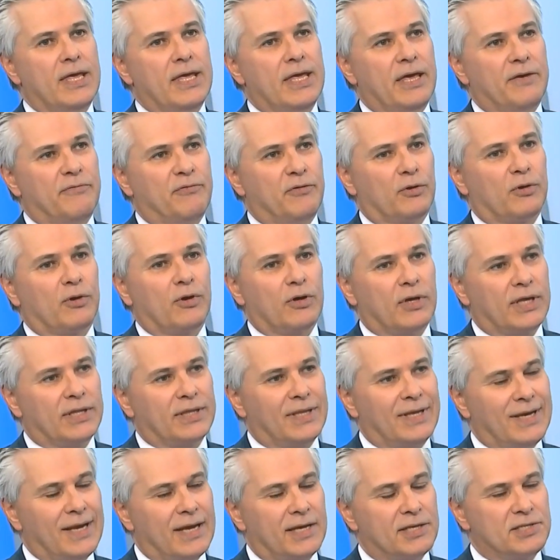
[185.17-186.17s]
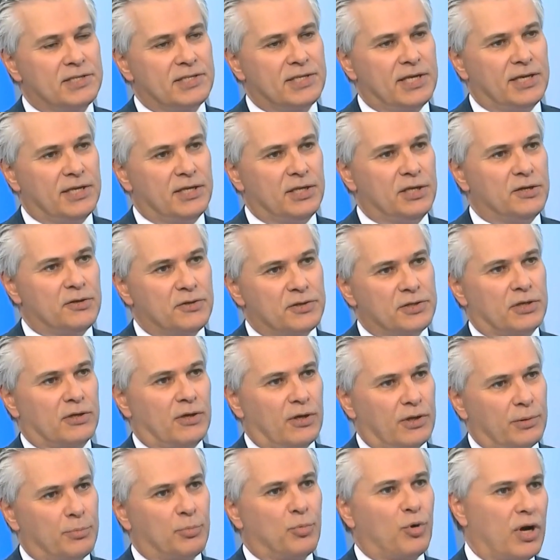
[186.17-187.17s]
If you look at the next 10 years and
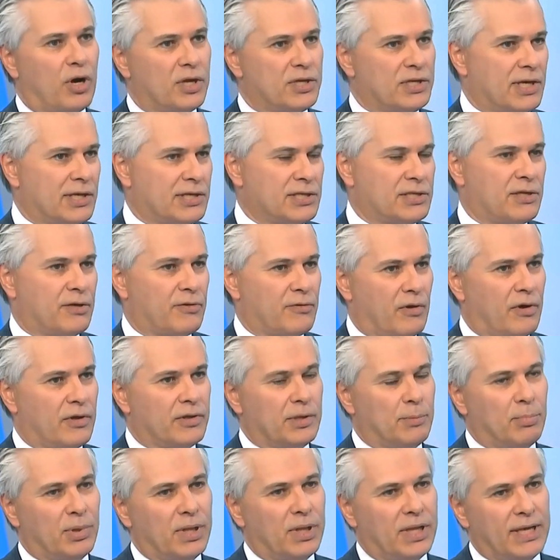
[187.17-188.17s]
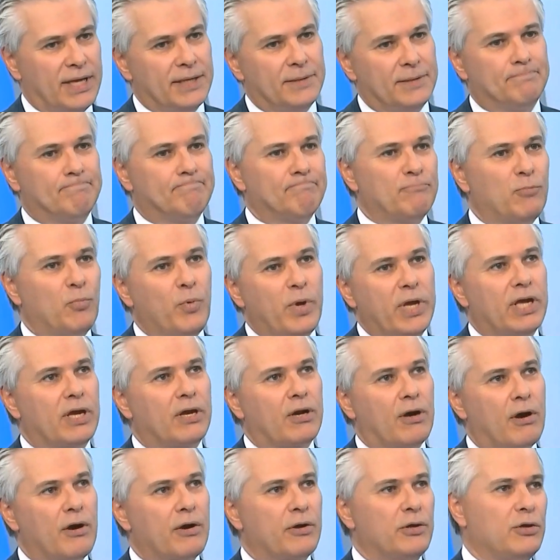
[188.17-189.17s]
all the projects that are on the plate, we
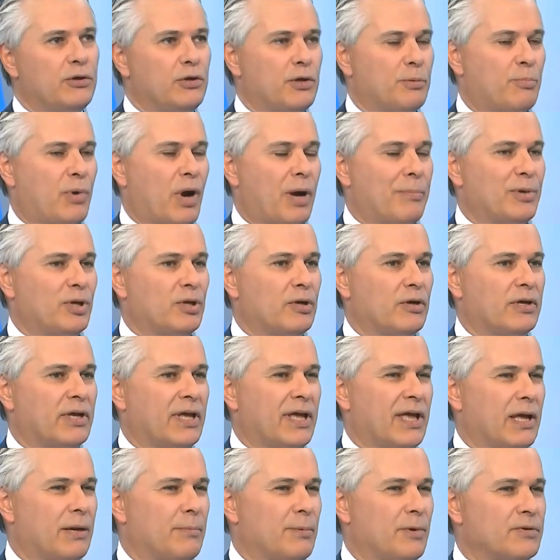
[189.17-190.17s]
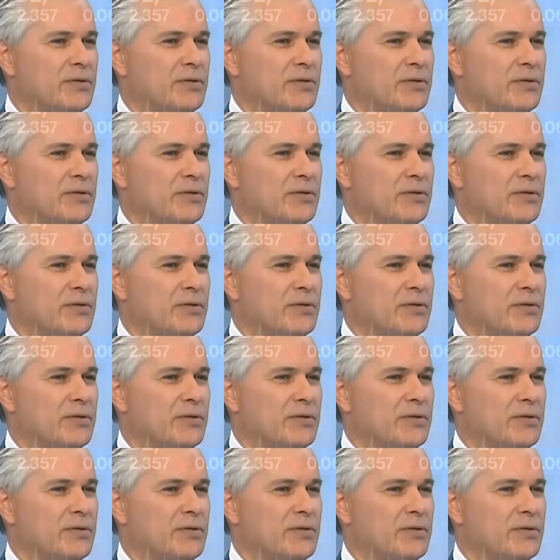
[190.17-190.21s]
could argue you're probably looking at